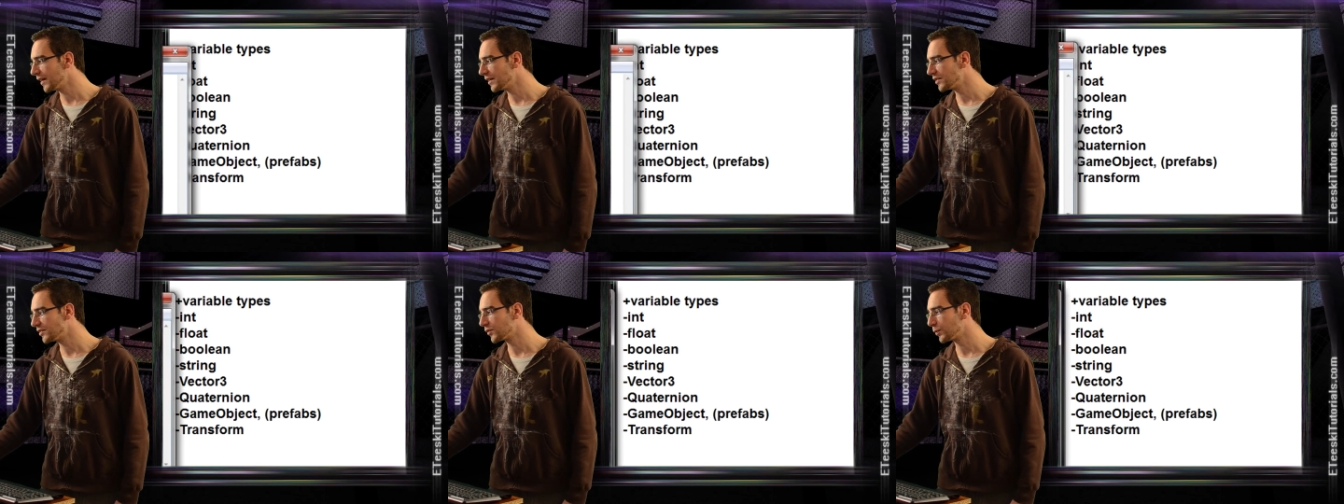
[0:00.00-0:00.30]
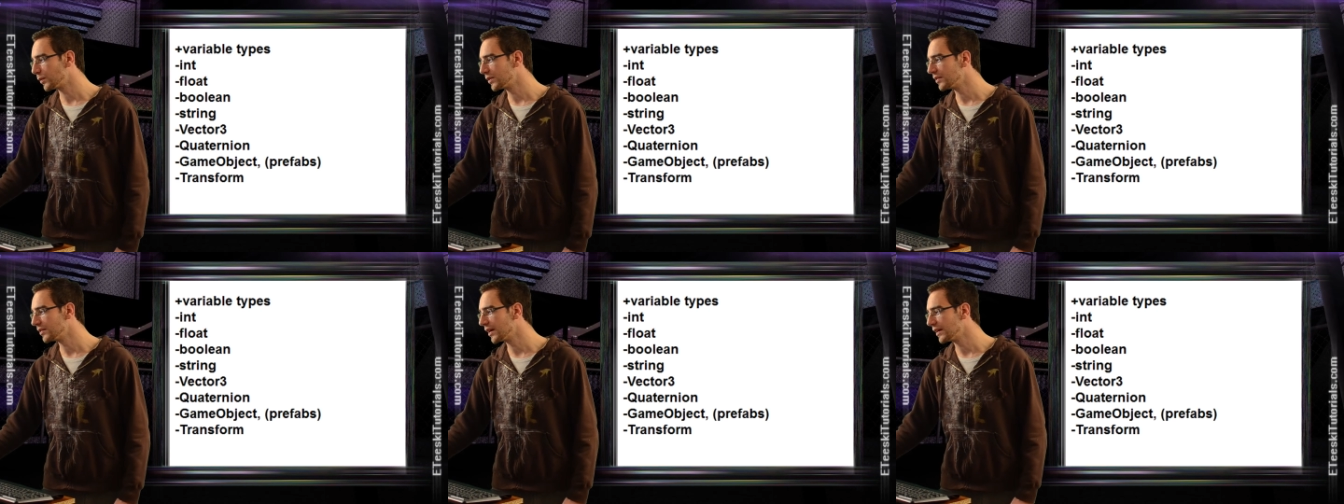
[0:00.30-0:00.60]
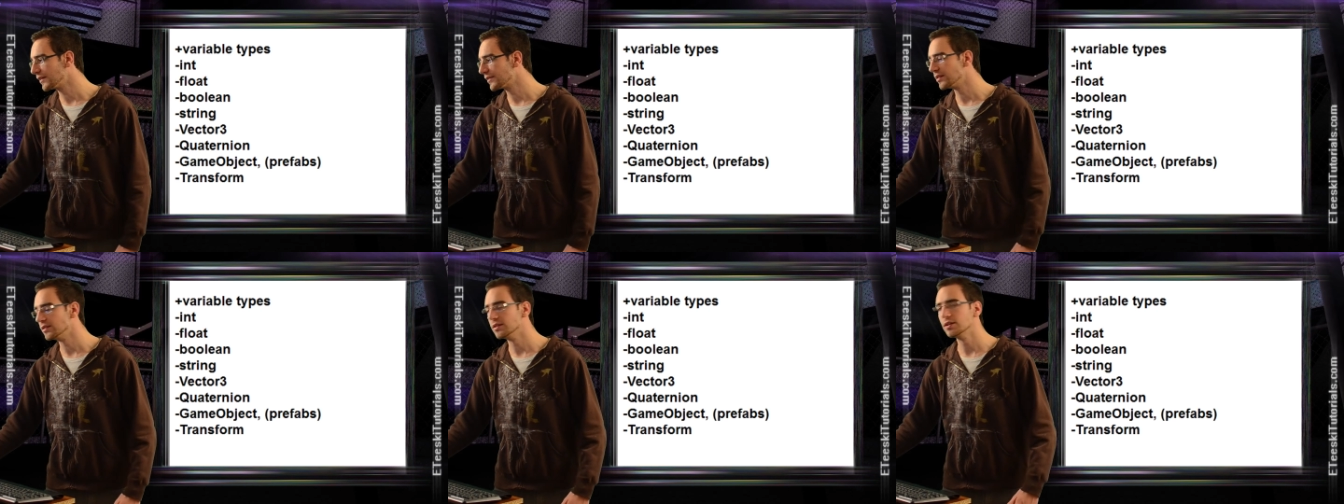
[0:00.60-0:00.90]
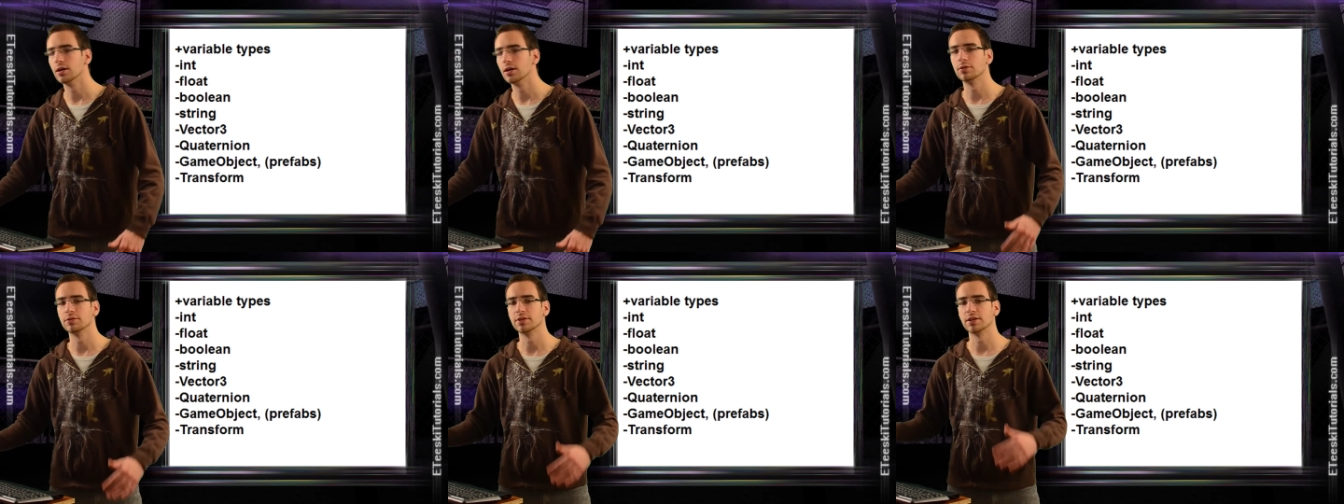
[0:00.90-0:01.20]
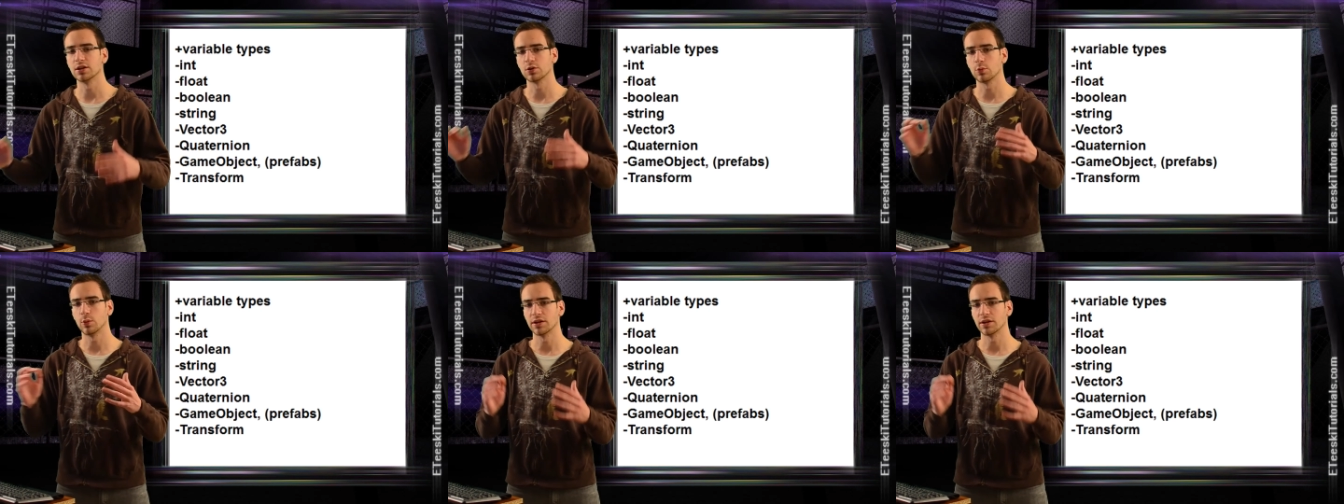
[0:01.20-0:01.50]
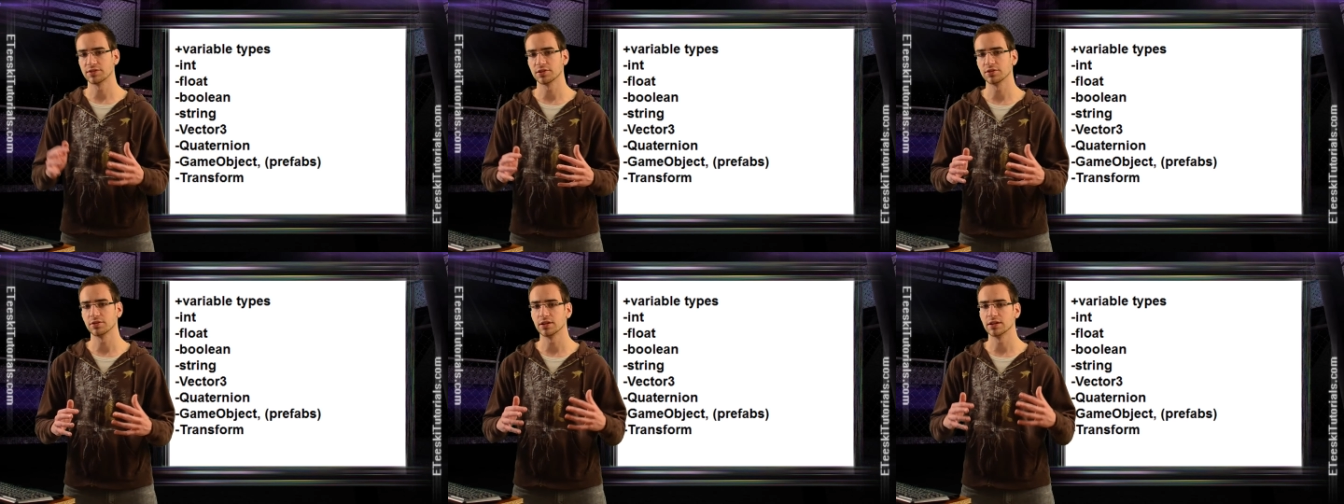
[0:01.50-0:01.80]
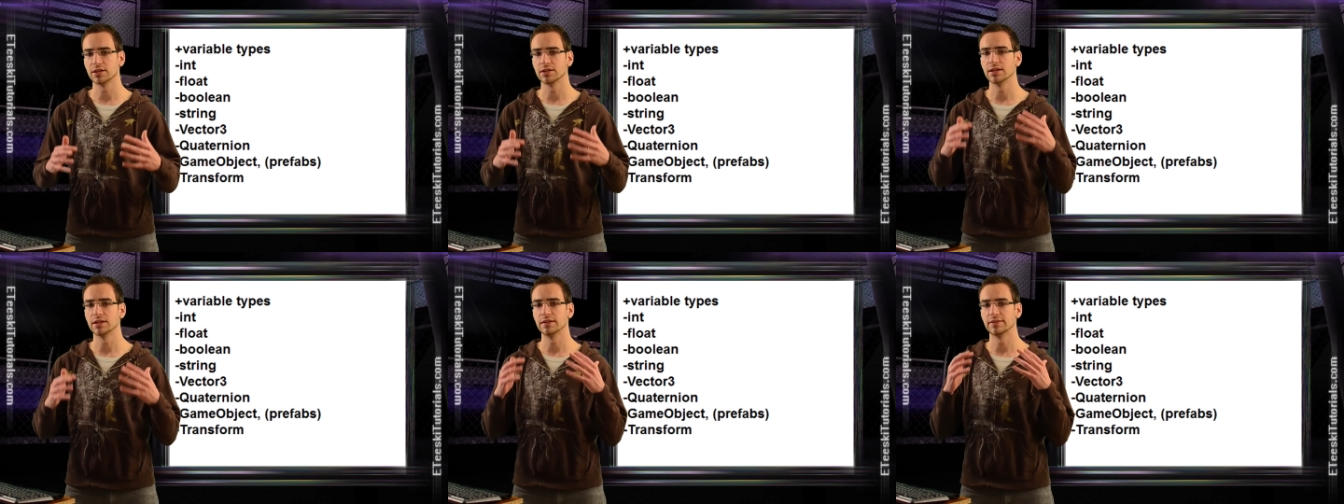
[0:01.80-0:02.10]
I just want you guys to know that a
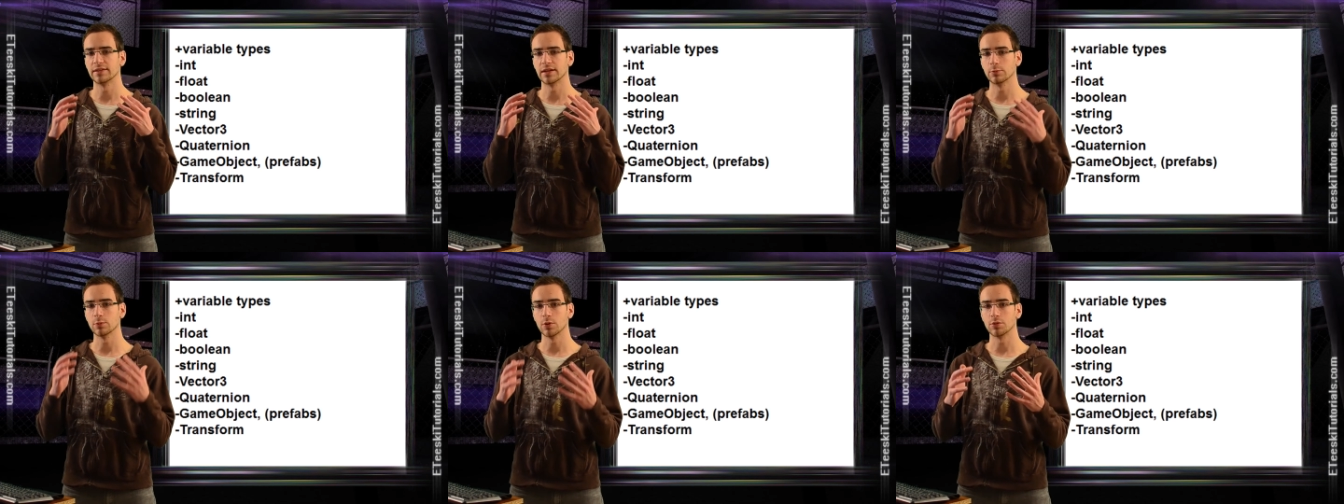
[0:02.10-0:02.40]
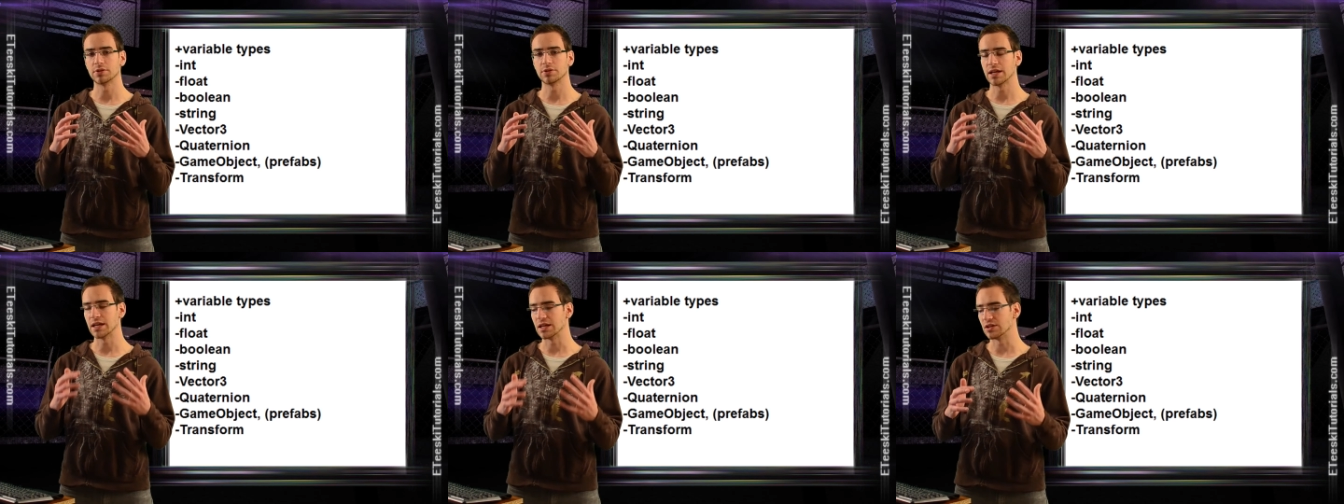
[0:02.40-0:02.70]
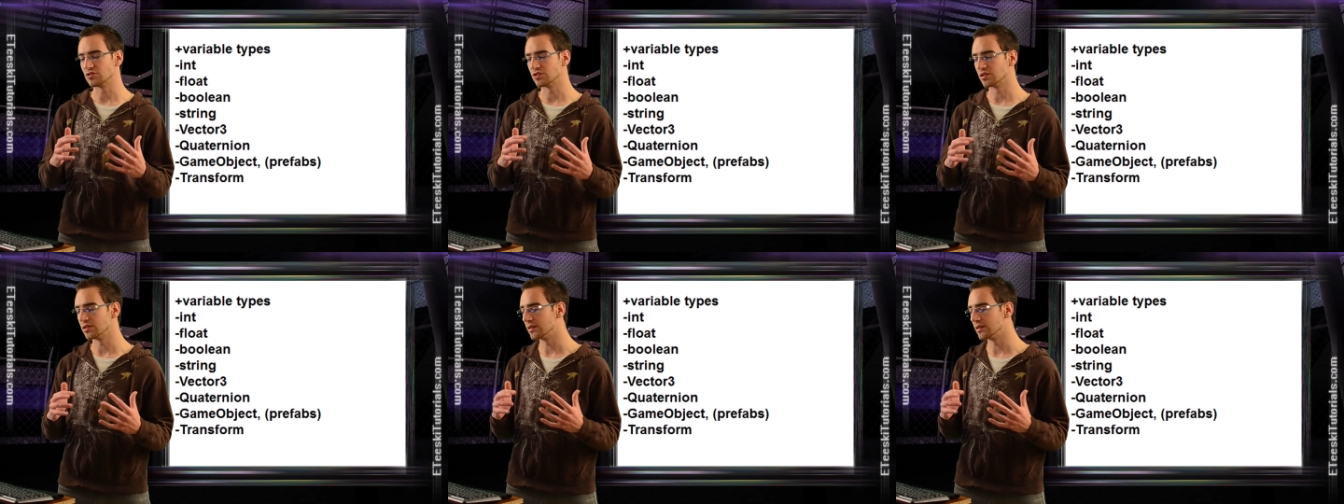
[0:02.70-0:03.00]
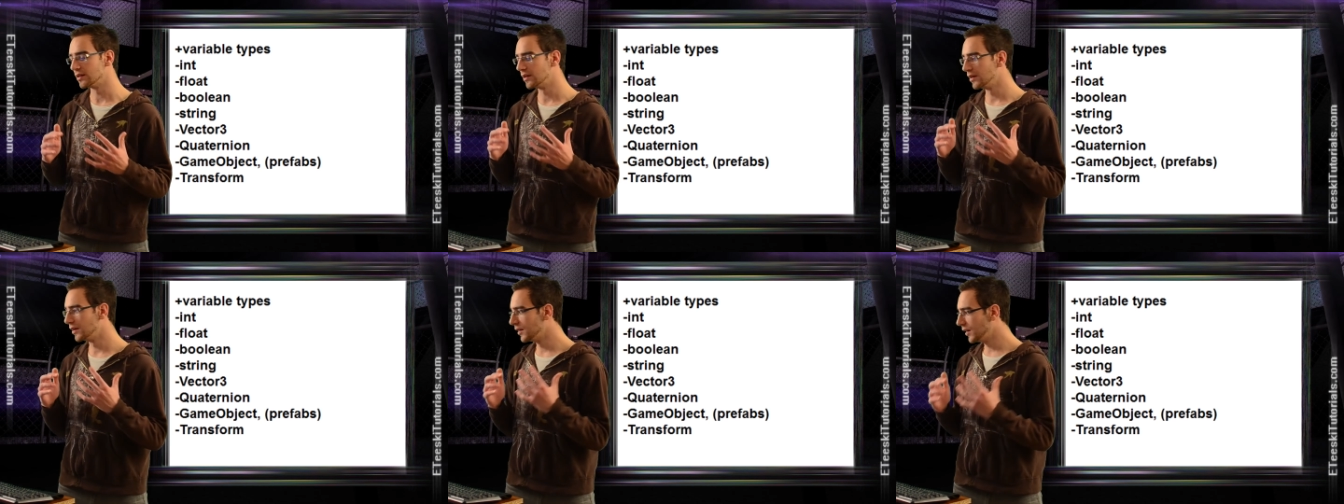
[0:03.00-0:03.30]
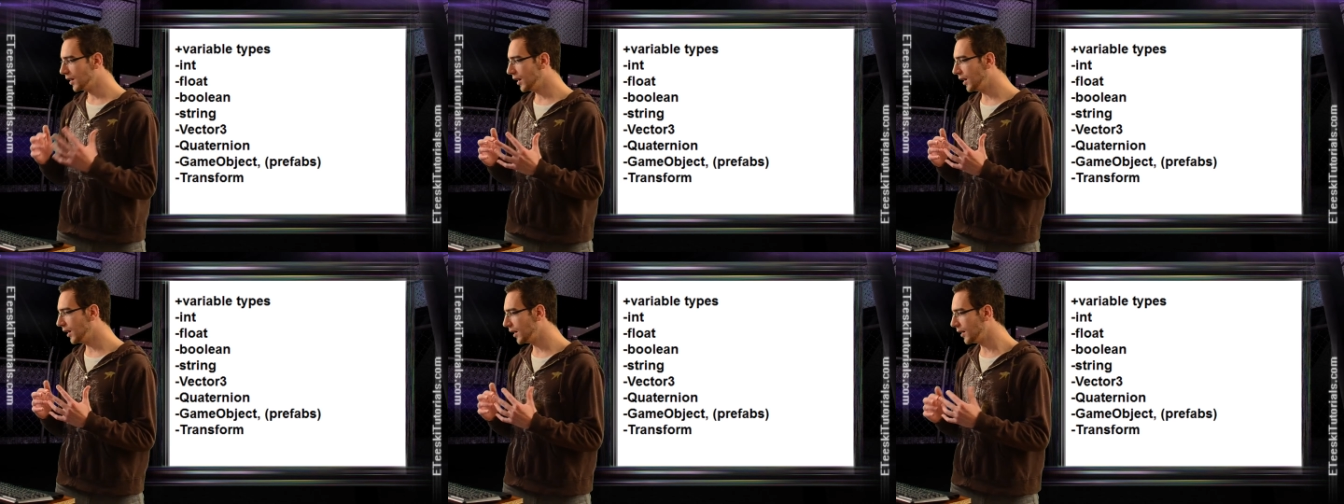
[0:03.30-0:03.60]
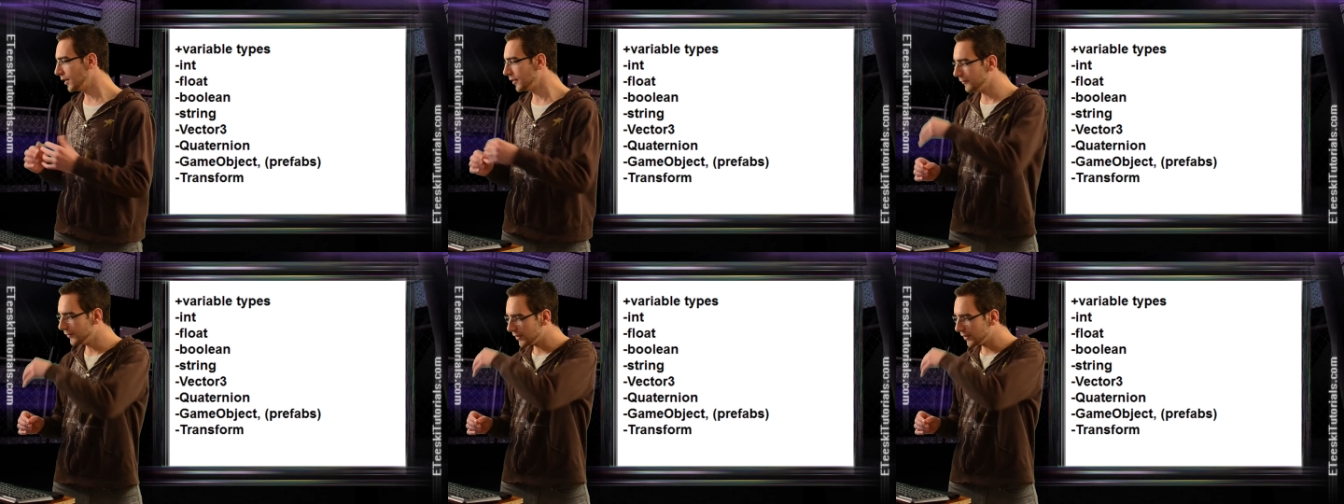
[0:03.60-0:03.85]
quaternion is a rotation uh,